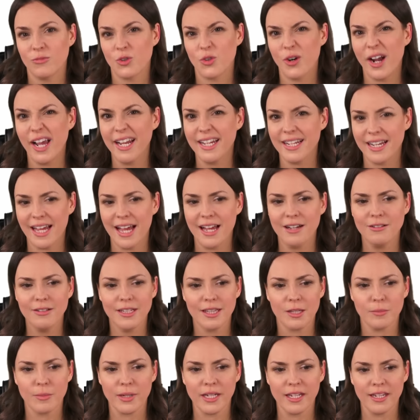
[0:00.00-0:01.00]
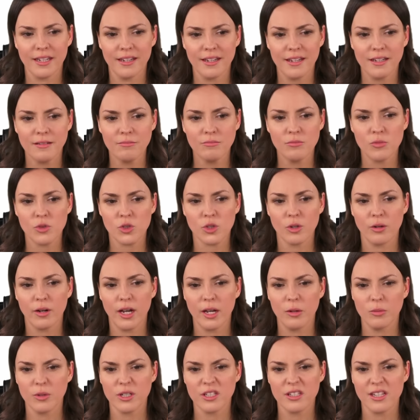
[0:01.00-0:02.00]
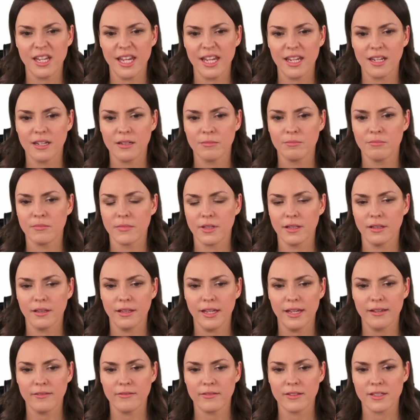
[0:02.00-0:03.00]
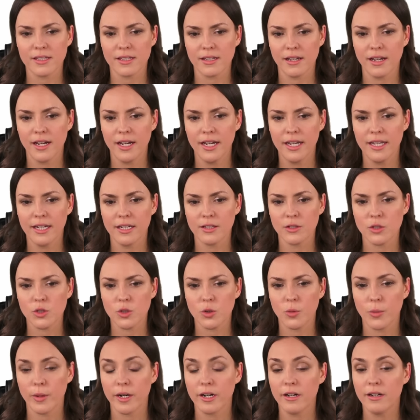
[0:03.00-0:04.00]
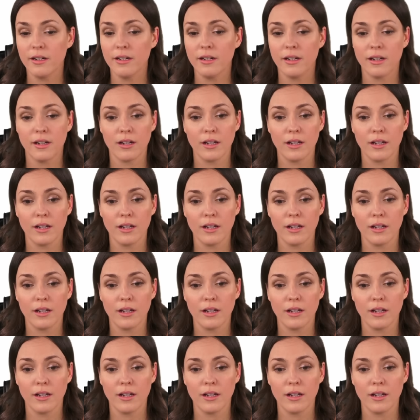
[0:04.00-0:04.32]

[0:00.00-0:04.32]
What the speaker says: Right now, at the beginning, so I would take the left side and square it,